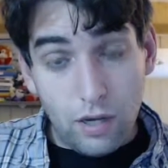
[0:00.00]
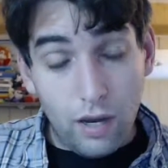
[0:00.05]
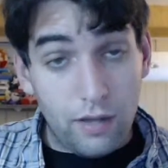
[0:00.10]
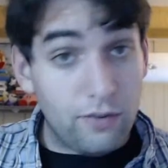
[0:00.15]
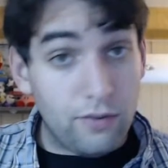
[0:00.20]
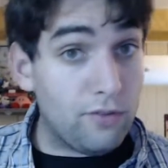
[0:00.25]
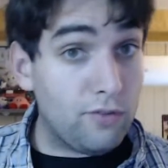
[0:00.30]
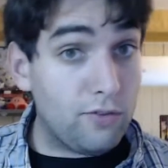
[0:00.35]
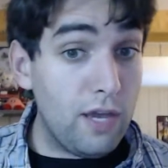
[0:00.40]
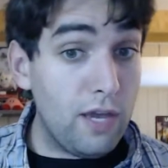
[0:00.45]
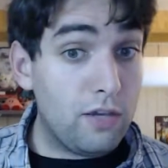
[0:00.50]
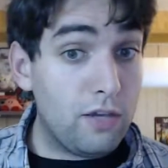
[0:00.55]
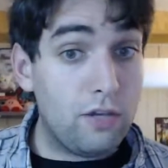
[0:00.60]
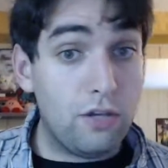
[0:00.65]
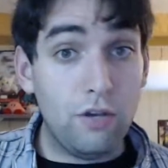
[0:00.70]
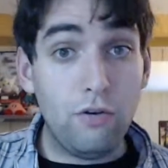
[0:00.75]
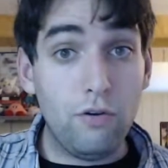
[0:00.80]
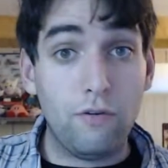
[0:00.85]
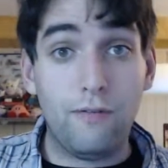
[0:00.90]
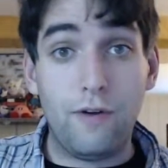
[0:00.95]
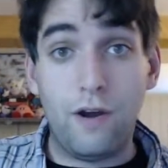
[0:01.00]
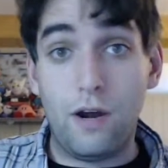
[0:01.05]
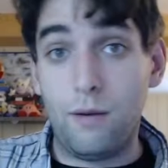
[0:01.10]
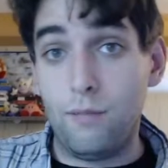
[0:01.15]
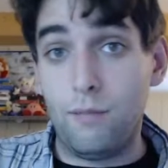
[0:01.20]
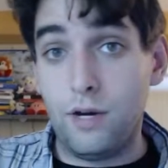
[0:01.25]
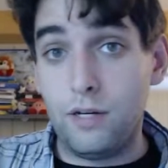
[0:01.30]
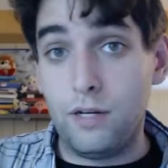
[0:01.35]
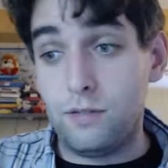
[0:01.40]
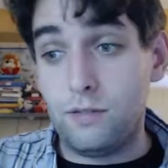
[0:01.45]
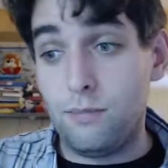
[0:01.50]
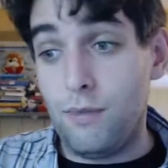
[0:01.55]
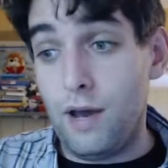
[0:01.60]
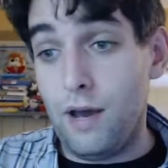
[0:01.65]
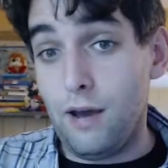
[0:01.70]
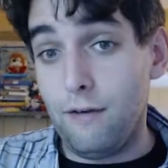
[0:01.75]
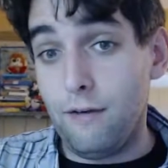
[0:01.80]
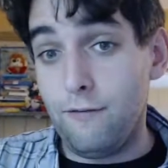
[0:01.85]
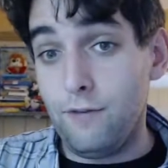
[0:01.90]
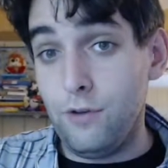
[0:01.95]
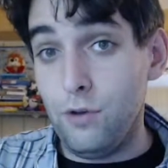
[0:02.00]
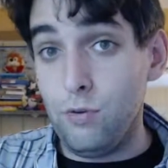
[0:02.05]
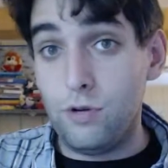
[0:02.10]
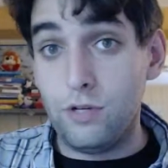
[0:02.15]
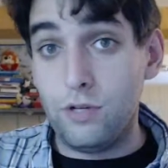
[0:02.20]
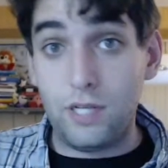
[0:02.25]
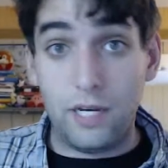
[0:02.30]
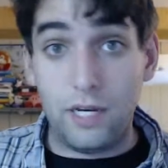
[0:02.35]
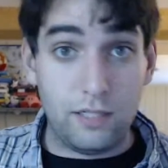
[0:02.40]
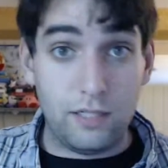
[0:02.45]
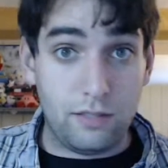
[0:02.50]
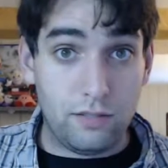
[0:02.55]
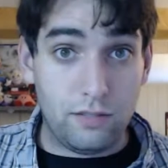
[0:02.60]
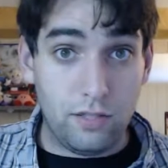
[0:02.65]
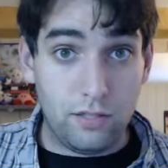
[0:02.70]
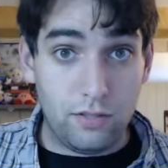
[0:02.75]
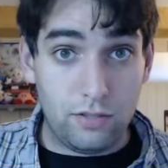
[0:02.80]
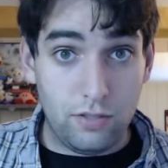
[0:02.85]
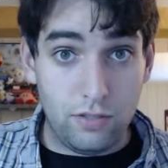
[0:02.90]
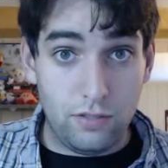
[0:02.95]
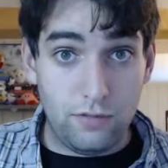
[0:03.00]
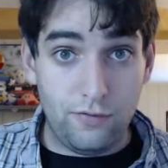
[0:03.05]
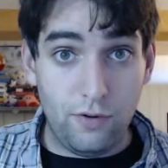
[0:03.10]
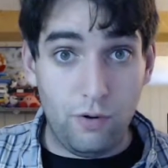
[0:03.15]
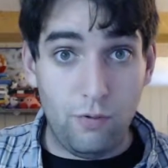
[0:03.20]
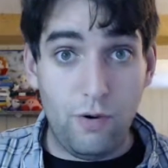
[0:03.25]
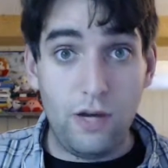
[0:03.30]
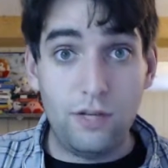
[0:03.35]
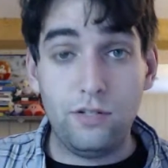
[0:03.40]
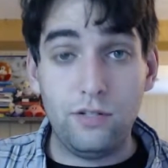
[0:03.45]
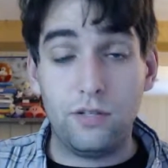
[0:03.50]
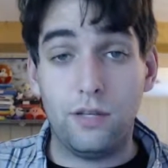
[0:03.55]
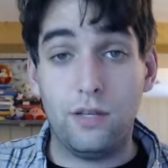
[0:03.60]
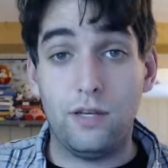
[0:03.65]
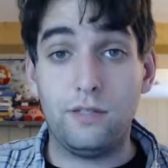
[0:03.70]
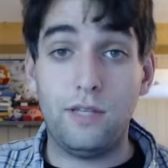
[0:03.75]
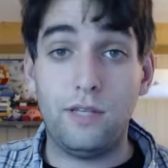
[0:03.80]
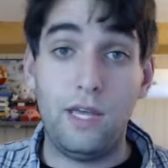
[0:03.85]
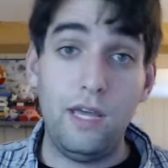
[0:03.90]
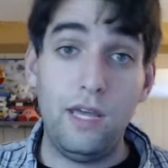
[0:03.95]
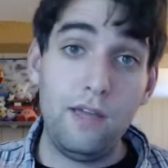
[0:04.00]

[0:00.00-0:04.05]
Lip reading: And thank you very much, my viewers and citizens, for watching this.